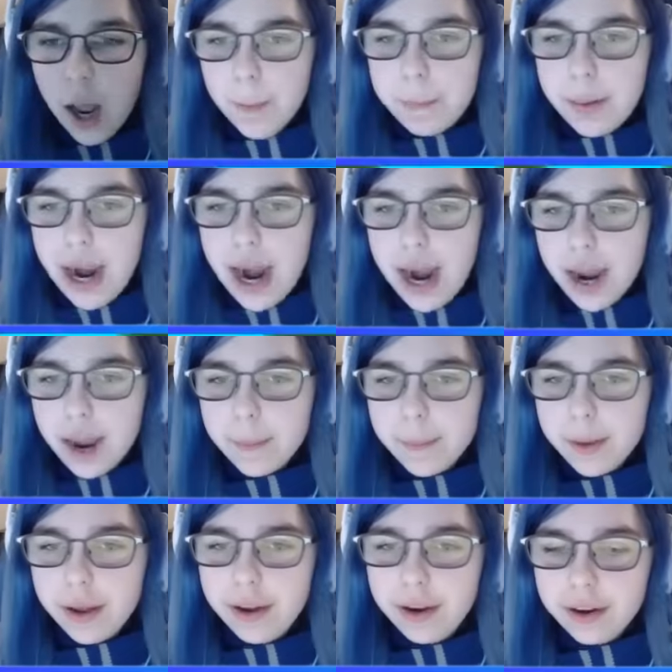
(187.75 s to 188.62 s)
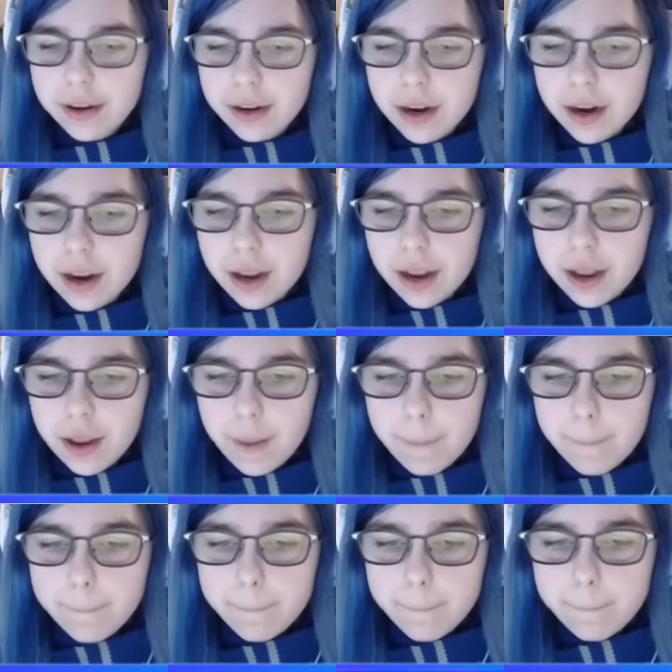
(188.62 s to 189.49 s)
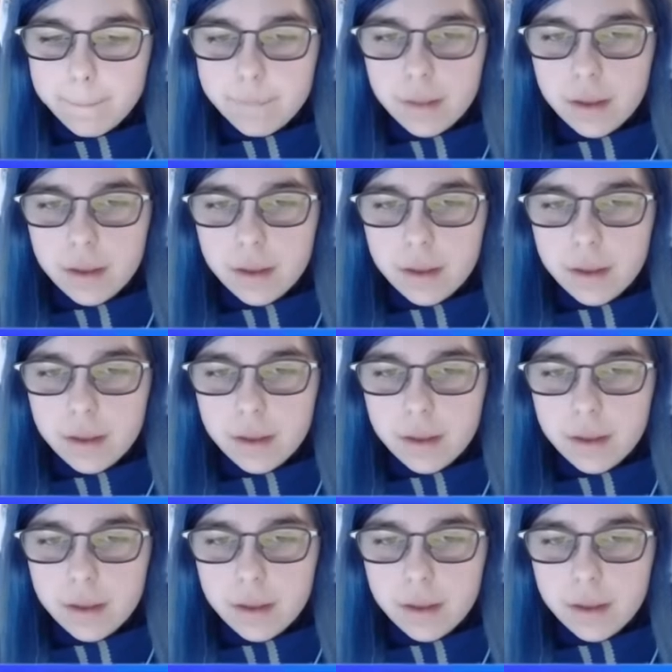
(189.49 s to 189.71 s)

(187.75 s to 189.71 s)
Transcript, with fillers: Bam. Oh, he's.